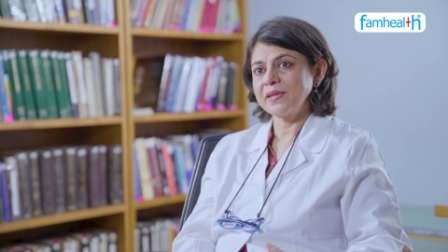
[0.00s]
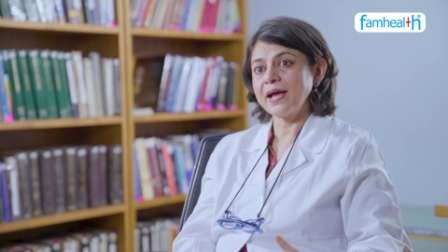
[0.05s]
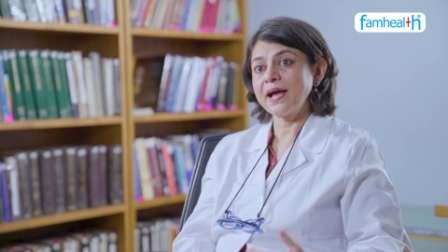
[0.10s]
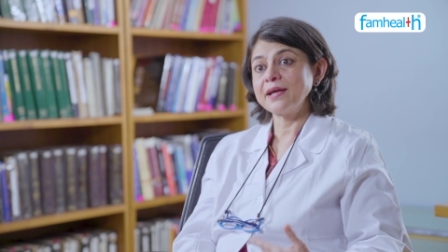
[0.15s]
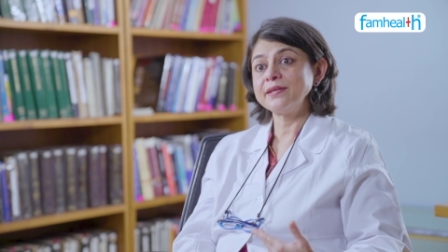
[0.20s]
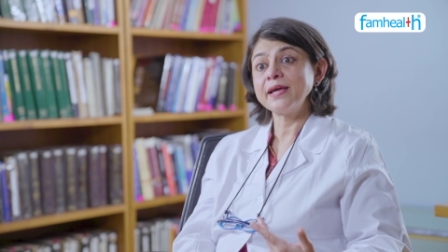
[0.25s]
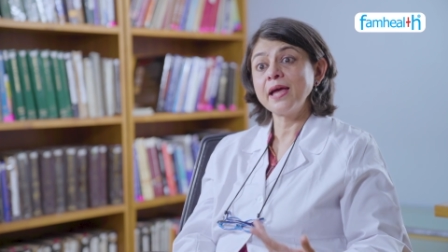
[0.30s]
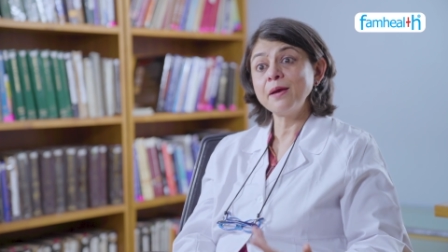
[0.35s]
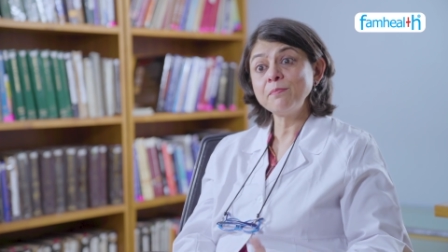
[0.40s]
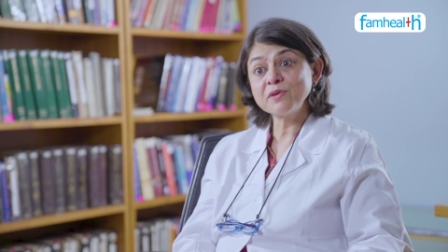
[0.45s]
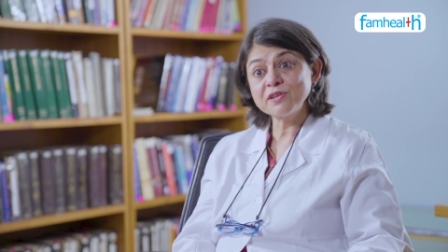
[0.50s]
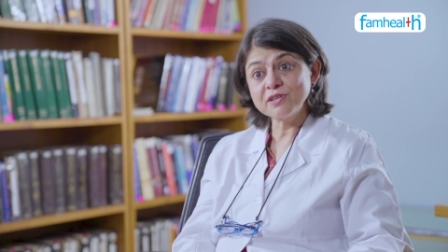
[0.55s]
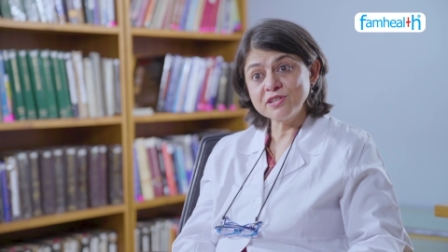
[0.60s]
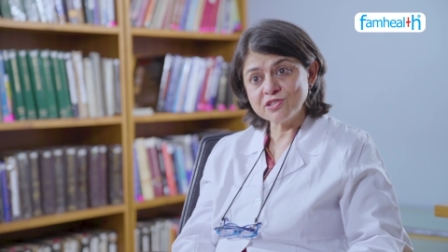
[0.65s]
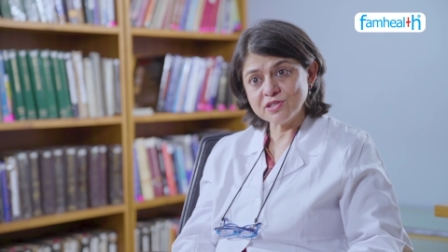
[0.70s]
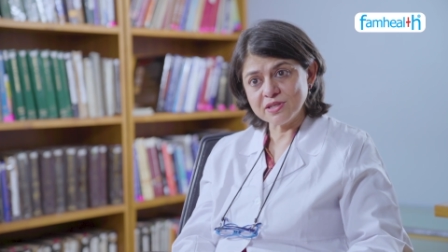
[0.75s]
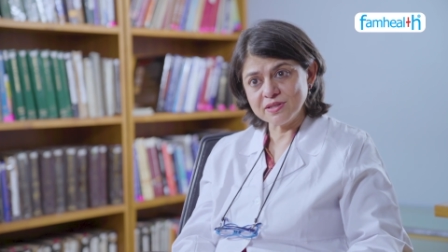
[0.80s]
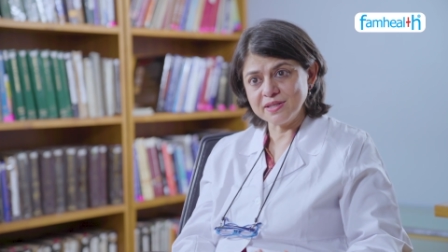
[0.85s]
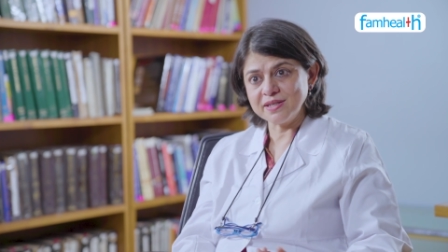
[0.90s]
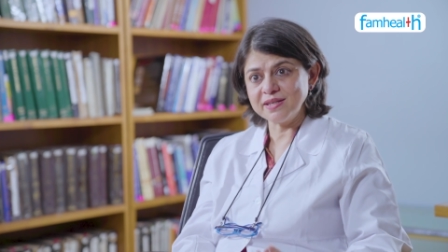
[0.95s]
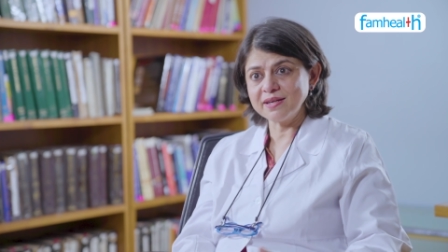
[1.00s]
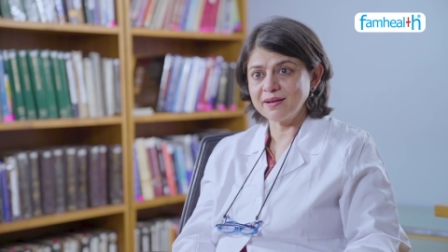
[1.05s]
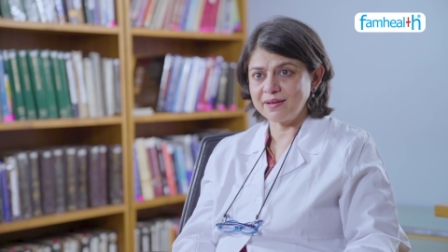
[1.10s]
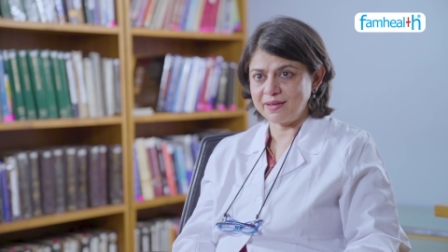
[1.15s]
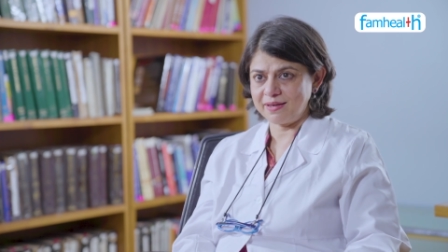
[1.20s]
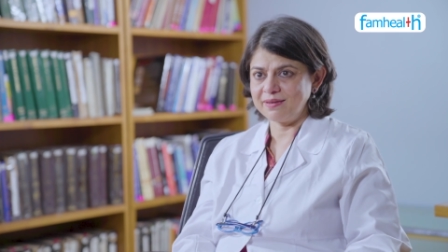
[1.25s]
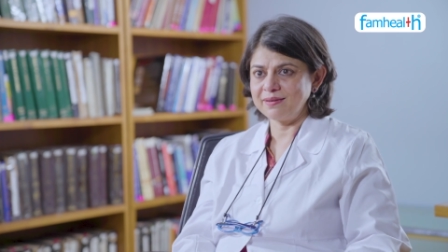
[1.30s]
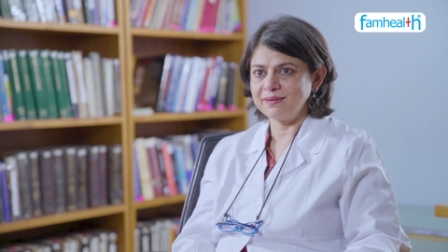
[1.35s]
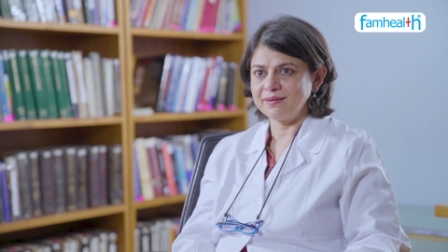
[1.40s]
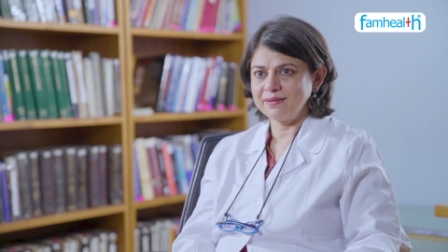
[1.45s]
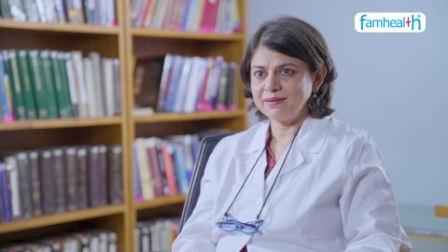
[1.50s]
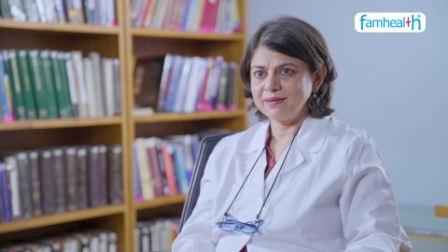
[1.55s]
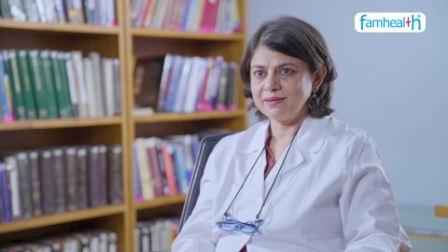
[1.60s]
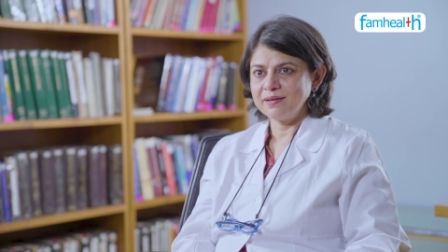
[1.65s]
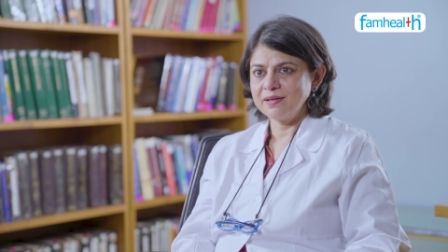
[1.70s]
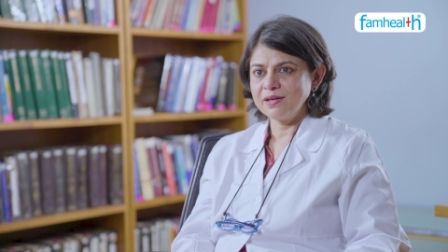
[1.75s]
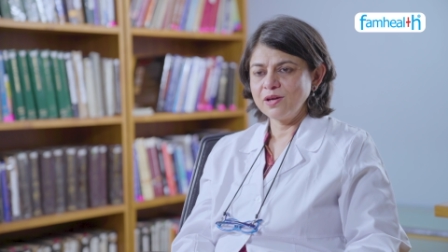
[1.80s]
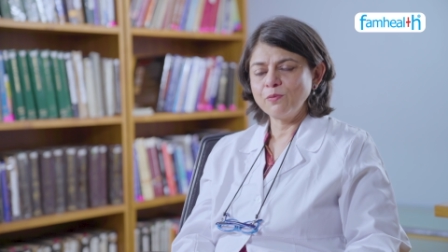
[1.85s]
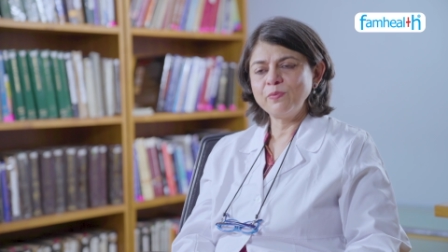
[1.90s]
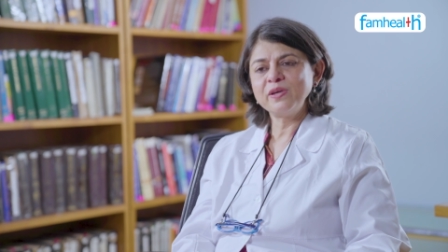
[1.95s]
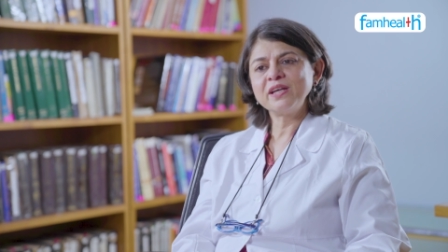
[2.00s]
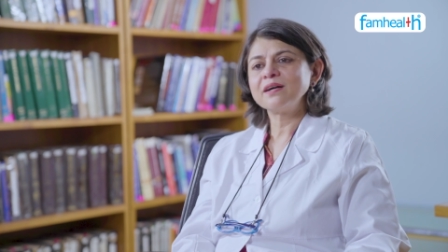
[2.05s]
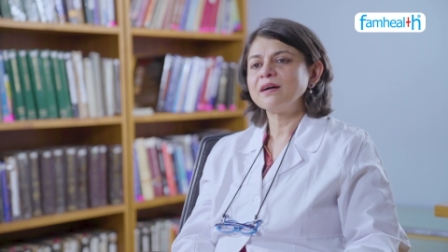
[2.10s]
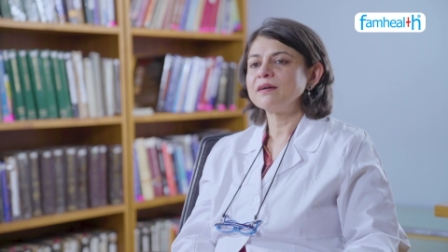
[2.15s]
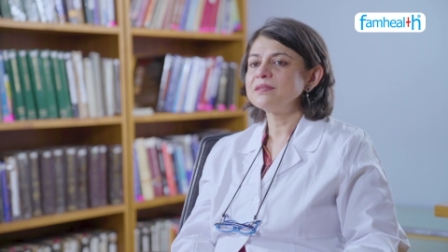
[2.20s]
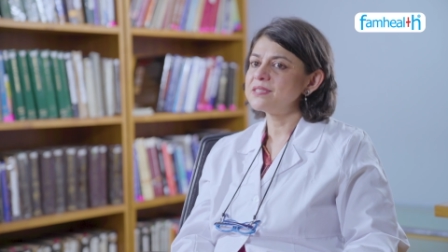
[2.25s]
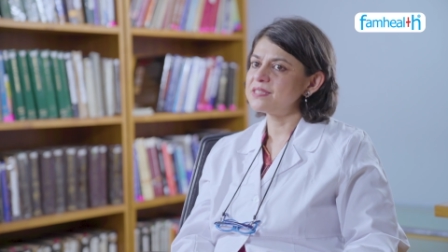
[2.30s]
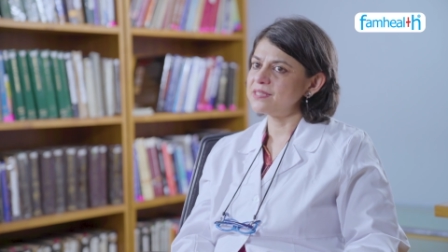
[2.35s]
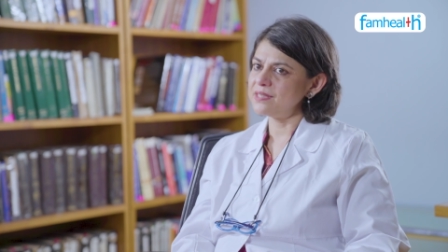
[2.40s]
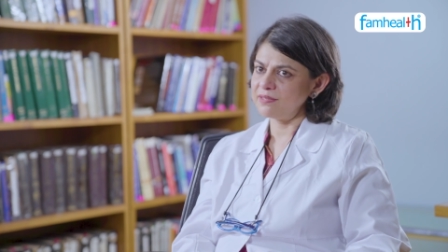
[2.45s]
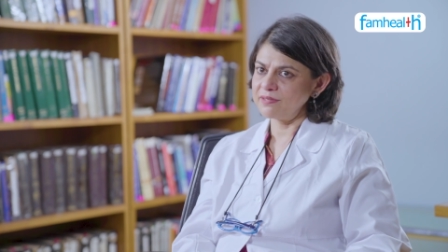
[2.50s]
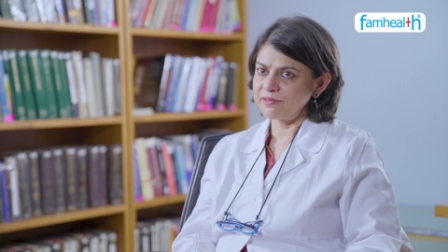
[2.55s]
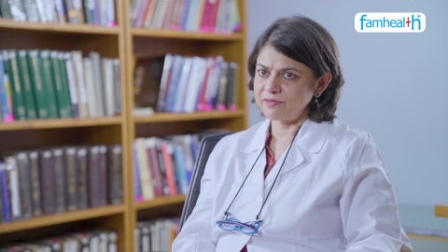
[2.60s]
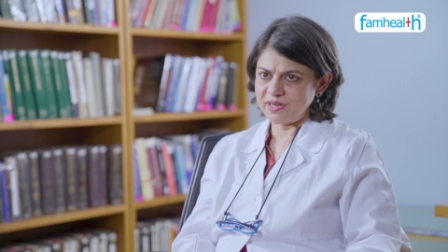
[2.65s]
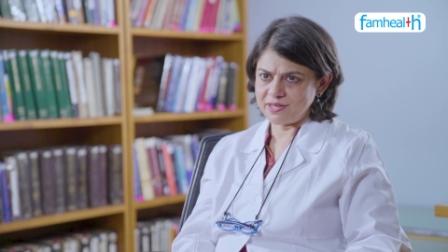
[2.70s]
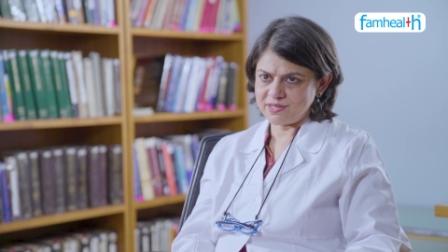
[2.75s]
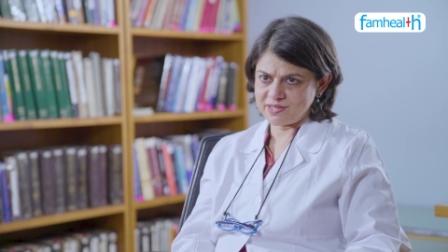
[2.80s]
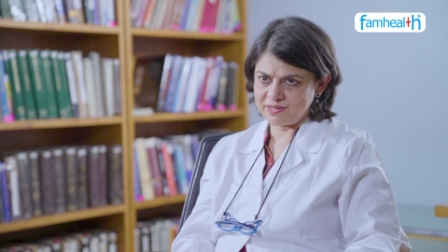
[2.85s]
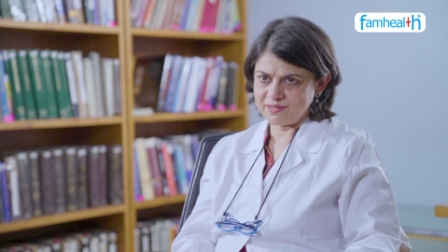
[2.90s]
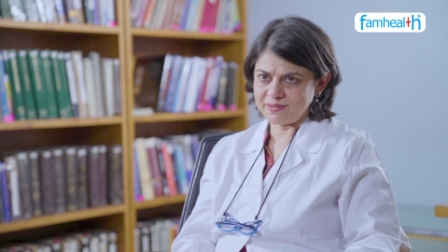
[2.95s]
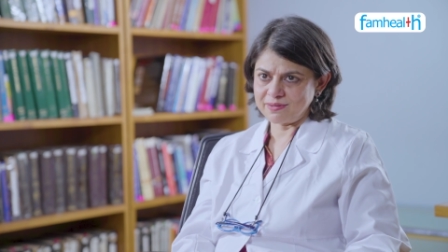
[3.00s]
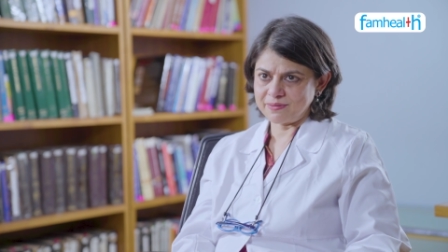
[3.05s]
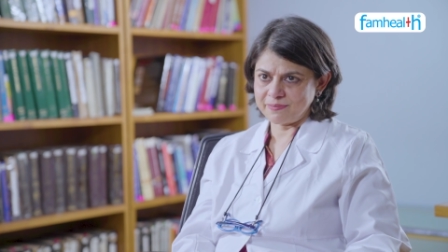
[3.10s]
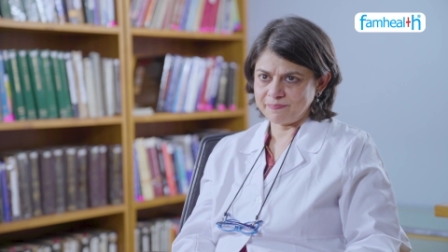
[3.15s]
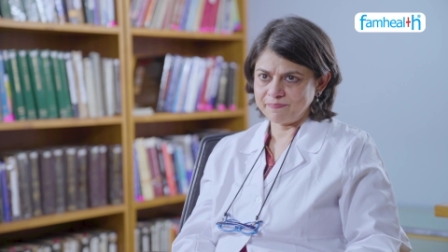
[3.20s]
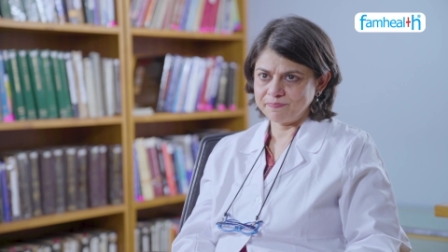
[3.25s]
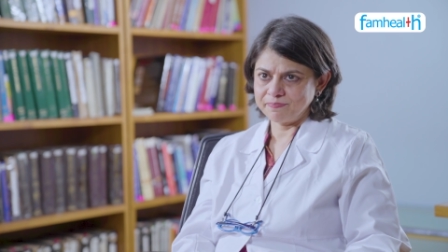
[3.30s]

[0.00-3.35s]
had hemorrhage in the eye, we can't see the retina.